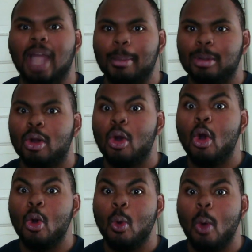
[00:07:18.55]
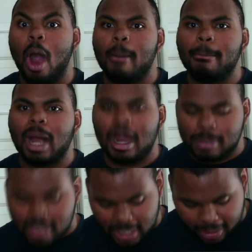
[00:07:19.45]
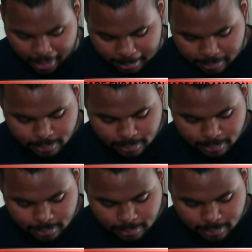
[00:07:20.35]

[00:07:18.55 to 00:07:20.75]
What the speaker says: capital Obamacare.